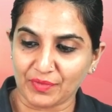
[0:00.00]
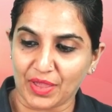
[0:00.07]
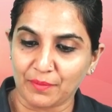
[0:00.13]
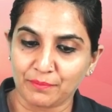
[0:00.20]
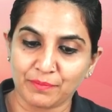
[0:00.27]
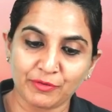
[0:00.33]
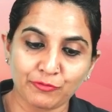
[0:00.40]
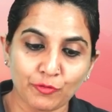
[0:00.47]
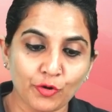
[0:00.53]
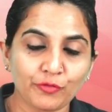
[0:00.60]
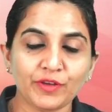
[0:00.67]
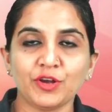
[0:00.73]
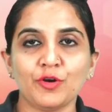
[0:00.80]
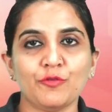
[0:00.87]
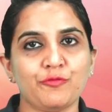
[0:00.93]
Before we
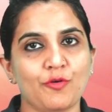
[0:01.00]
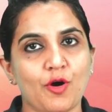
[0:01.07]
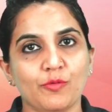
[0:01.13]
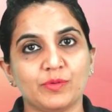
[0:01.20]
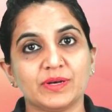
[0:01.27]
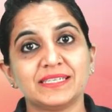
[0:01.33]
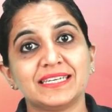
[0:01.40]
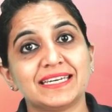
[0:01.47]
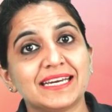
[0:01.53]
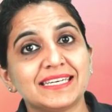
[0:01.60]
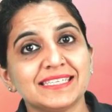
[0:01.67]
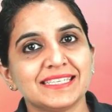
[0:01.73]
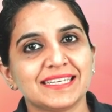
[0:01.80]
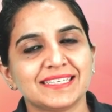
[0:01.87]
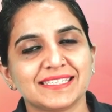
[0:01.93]
go forward, let
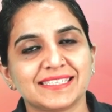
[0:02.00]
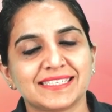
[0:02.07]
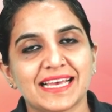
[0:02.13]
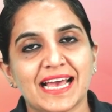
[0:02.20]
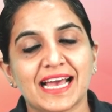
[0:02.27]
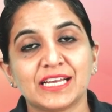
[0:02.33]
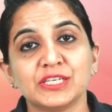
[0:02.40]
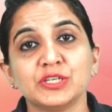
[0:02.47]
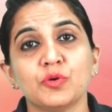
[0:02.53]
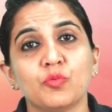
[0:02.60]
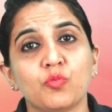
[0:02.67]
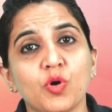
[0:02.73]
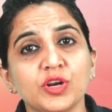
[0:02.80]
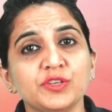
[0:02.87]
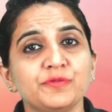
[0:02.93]
us understand
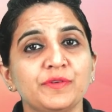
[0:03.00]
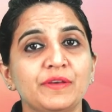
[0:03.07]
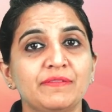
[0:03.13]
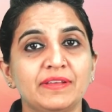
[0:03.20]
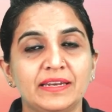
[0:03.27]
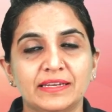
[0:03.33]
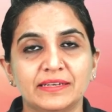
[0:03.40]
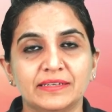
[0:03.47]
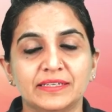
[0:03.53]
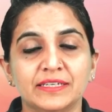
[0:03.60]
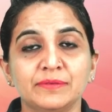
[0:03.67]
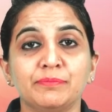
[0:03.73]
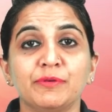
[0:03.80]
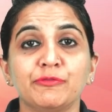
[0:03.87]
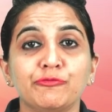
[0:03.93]
what we will learn
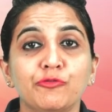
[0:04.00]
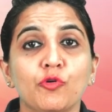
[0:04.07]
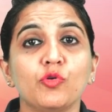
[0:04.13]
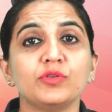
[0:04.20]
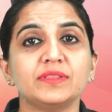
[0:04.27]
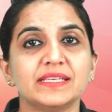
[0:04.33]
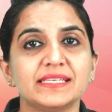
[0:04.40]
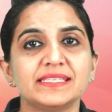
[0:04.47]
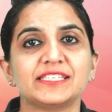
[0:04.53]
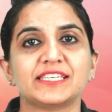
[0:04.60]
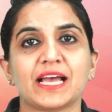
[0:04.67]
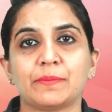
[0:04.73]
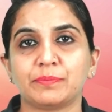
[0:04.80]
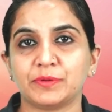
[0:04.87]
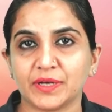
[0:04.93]
before this
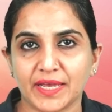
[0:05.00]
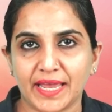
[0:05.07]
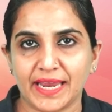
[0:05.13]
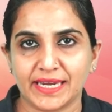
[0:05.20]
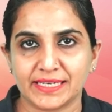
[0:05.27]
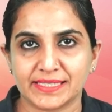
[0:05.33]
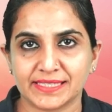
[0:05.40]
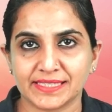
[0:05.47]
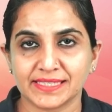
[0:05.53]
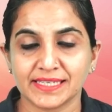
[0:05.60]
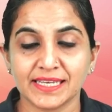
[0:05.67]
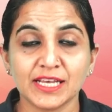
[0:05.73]
chapter ends.